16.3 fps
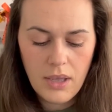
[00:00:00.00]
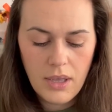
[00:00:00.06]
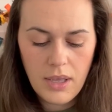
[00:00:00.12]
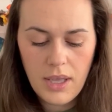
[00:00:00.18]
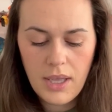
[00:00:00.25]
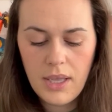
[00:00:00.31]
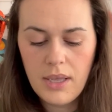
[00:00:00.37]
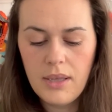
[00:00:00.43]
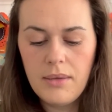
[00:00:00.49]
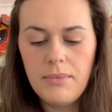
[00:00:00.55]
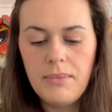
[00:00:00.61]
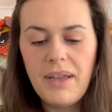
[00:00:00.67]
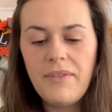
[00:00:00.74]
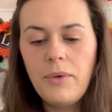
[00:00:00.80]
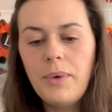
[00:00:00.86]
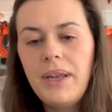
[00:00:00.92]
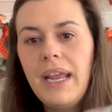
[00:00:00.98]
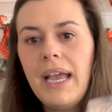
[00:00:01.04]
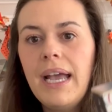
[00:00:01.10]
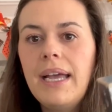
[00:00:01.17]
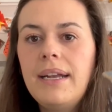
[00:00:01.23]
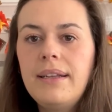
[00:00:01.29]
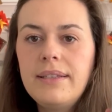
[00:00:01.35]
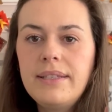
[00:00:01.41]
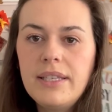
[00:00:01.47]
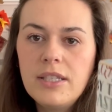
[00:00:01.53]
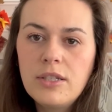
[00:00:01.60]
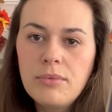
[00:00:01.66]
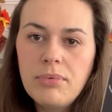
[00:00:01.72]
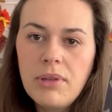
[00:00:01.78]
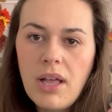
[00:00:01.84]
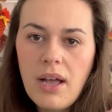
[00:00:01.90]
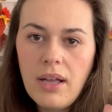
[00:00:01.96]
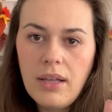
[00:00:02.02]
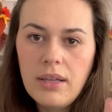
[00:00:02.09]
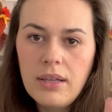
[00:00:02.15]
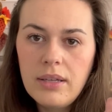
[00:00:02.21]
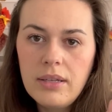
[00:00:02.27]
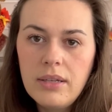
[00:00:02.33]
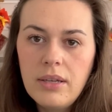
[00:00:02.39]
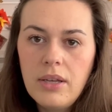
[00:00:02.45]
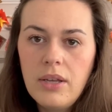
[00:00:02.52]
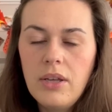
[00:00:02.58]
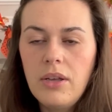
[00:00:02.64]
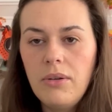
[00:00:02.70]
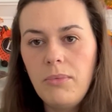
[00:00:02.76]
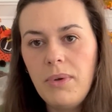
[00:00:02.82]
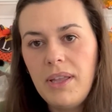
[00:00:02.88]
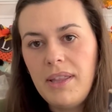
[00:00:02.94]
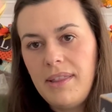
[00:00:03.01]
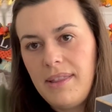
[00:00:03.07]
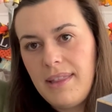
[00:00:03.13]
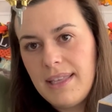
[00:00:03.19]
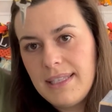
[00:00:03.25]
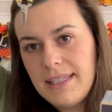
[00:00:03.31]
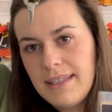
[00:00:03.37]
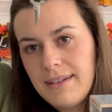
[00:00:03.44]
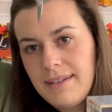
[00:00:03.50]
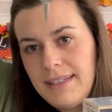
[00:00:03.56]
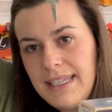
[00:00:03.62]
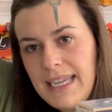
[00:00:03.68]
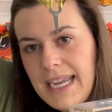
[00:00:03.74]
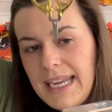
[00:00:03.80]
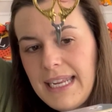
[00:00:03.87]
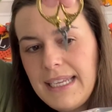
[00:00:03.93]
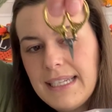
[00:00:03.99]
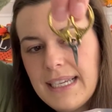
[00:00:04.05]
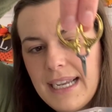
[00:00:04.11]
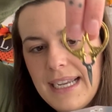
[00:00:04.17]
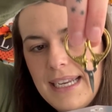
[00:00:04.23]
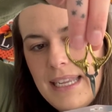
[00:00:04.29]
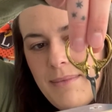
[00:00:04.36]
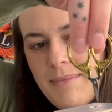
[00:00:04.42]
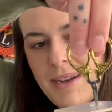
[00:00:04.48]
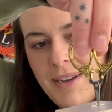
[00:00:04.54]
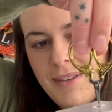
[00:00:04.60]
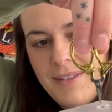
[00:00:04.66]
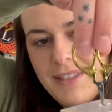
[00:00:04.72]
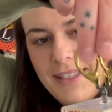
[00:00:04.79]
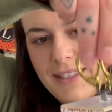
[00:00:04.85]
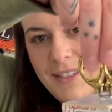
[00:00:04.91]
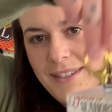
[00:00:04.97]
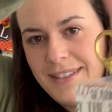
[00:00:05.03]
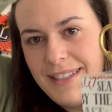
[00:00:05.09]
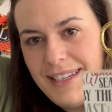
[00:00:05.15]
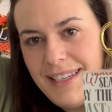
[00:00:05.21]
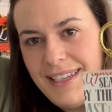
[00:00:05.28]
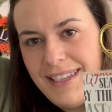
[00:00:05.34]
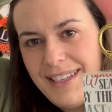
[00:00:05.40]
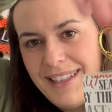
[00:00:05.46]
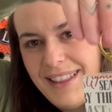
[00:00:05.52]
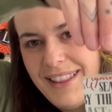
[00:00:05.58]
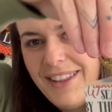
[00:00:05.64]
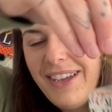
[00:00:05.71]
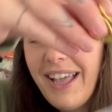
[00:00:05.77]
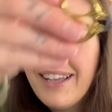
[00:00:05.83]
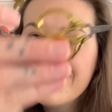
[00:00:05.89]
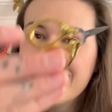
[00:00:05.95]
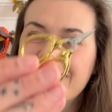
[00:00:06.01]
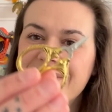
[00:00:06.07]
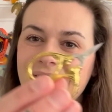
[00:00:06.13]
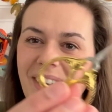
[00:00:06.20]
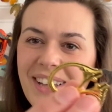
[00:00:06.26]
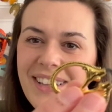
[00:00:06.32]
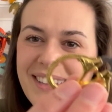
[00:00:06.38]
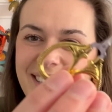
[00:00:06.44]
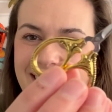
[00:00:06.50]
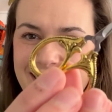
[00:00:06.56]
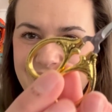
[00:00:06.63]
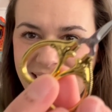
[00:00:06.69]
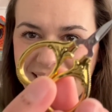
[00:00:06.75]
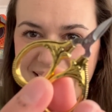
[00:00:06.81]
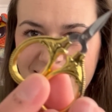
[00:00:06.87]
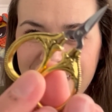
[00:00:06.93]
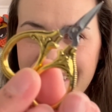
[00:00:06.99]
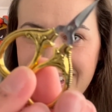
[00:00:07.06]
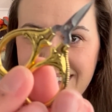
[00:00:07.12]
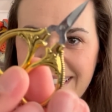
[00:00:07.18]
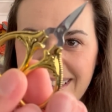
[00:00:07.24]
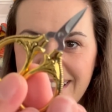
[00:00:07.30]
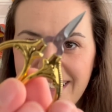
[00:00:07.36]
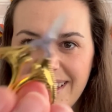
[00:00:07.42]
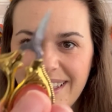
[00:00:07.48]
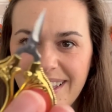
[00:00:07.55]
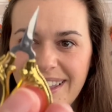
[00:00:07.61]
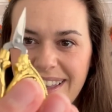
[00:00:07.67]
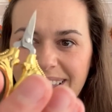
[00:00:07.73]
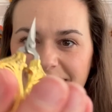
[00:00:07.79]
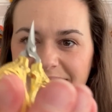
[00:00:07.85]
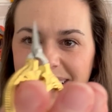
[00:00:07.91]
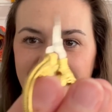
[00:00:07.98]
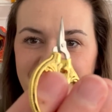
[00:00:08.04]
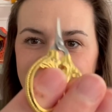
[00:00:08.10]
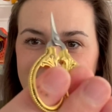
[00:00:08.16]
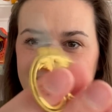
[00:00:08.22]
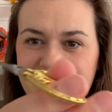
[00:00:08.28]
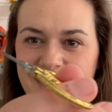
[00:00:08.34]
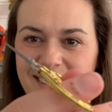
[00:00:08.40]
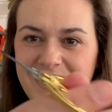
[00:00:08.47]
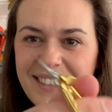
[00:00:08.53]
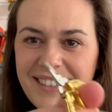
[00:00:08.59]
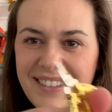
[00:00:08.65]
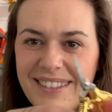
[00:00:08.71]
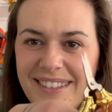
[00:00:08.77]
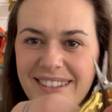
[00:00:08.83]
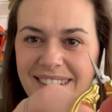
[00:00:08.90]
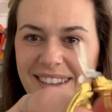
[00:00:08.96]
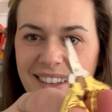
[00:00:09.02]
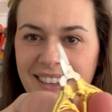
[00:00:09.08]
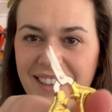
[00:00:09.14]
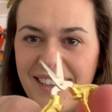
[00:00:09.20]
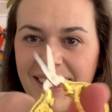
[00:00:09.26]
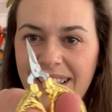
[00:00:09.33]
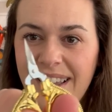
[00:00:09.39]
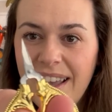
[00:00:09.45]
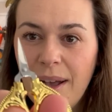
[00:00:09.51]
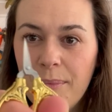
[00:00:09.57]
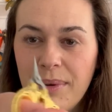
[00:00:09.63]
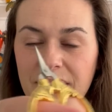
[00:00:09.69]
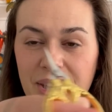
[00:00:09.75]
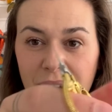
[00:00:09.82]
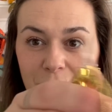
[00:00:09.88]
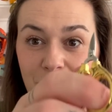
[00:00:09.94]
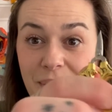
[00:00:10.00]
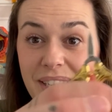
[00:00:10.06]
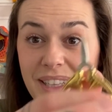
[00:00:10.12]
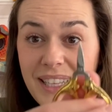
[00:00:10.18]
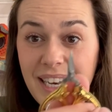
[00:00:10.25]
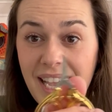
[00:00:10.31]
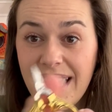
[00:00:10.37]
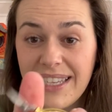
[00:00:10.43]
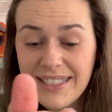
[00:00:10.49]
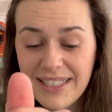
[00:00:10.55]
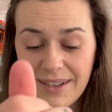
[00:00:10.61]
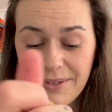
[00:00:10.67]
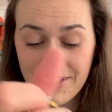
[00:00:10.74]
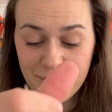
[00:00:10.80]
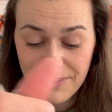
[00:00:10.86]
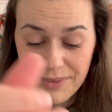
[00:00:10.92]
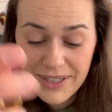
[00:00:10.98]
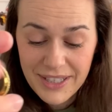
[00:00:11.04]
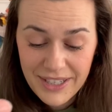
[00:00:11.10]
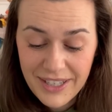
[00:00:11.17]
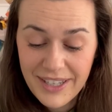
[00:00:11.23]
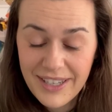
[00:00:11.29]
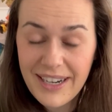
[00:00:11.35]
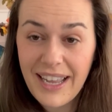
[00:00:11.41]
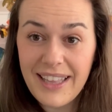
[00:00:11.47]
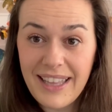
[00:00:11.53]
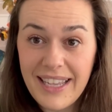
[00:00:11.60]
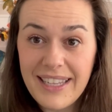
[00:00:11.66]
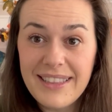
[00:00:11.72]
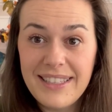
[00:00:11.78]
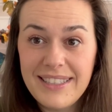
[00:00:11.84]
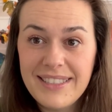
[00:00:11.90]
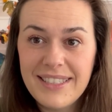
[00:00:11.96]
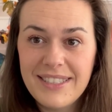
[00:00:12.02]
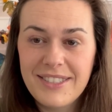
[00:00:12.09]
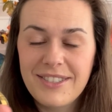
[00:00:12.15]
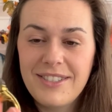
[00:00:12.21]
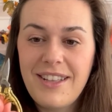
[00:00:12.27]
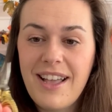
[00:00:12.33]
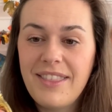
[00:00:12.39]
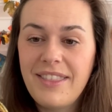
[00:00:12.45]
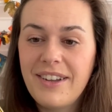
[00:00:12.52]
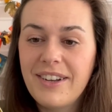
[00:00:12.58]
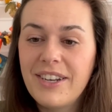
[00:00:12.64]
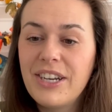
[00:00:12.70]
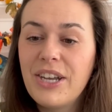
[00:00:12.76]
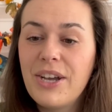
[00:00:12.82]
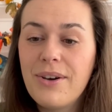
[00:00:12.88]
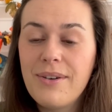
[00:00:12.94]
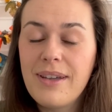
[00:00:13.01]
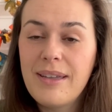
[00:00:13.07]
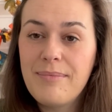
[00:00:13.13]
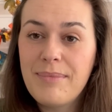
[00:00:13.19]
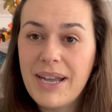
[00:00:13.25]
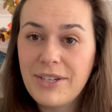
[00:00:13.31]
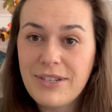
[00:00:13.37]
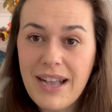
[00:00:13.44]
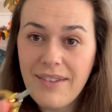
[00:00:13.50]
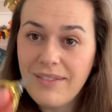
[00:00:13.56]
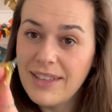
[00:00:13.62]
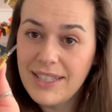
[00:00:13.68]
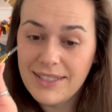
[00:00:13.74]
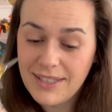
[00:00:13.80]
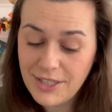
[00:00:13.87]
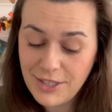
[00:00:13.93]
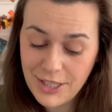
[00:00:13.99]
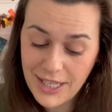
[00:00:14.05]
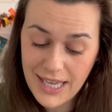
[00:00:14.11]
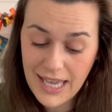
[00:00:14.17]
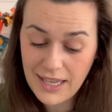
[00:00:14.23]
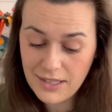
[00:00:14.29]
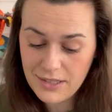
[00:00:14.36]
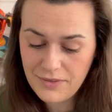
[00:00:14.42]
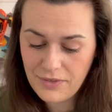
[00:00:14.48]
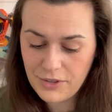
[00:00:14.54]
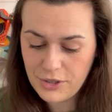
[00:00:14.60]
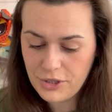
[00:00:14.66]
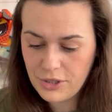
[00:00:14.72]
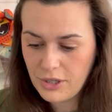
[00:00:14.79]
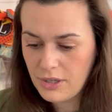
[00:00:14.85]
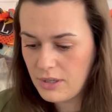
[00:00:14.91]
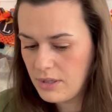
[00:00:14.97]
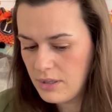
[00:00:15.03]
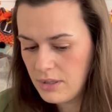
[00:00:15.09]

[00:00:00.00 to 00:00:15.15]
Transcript: Everyone had a scissor block with this little teeny tiny pair of scissors in it. Look how small these are. They're so little, but they're really nice. They worked really good. I like these scissors a lot. They're gonna go in my traveling stitching case for sure.